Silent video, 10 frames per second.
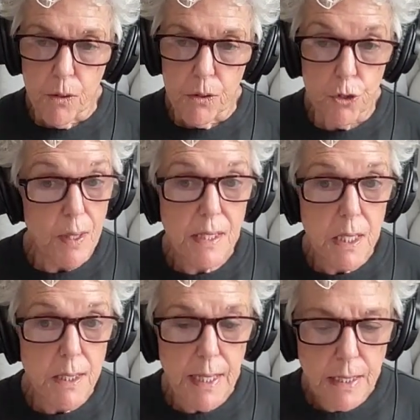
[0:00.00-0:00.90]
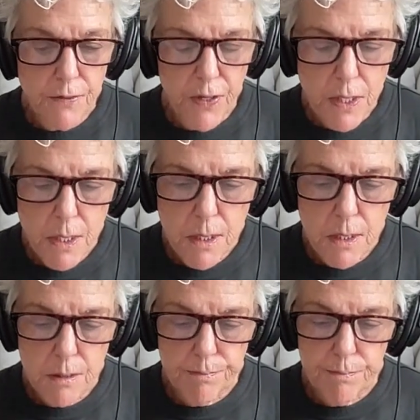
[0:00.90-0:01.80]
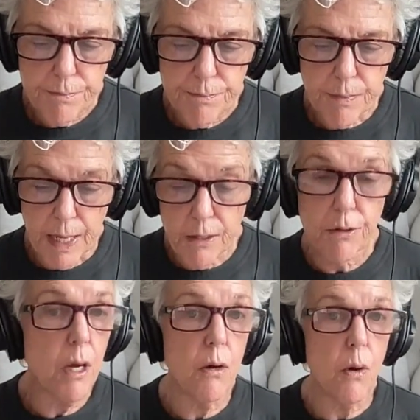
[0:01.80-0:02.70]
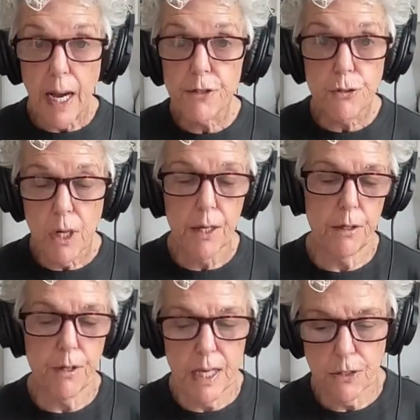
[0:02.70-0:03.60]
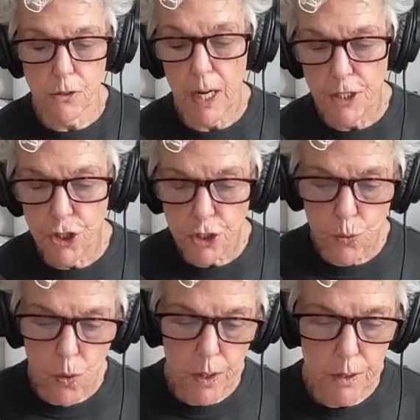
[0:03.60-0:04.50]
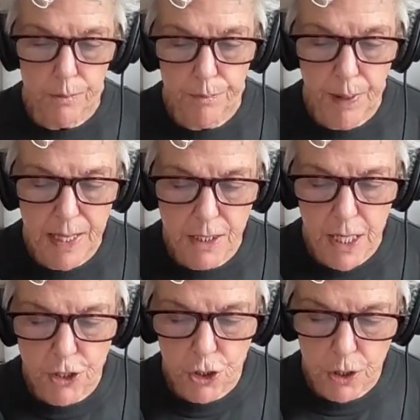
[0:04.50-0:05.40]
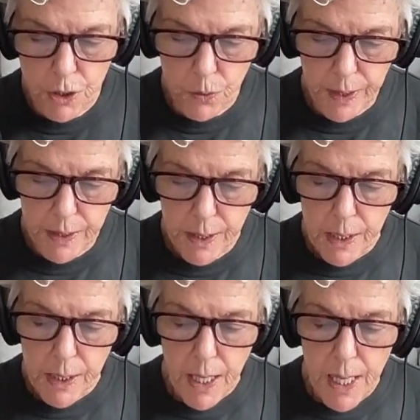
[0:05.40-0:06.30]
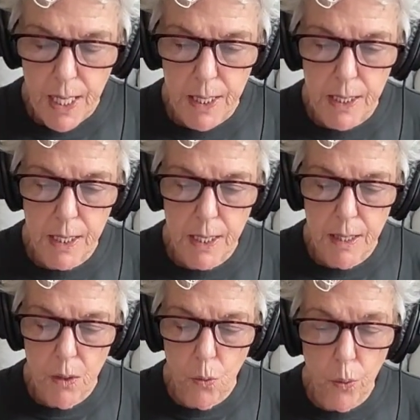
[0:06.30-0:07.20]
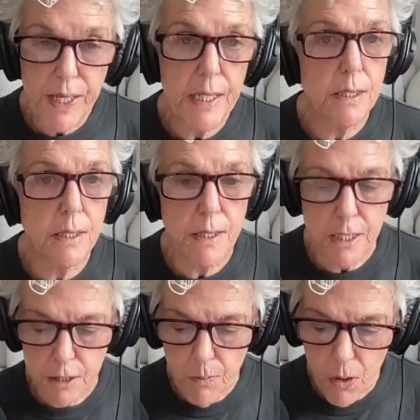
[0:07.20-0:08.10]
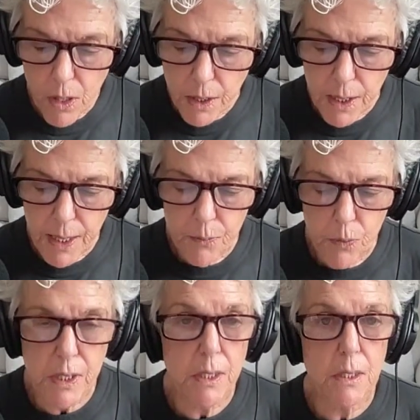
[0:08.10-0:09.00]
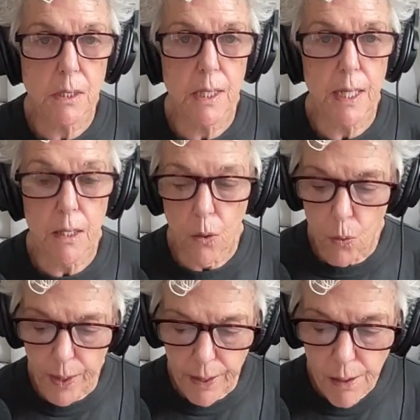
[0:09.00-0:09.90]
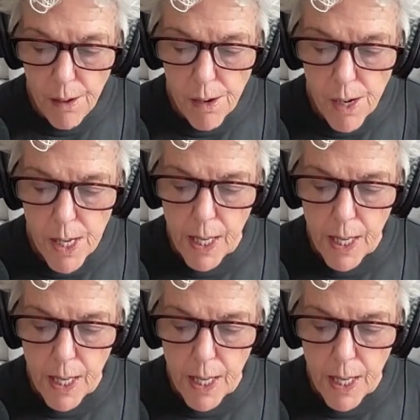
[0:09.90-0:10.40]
U.S. index funds. I don't know. I do not know the answer. I just want to pay attention to it. And we need to stay smart and we need to stay aware.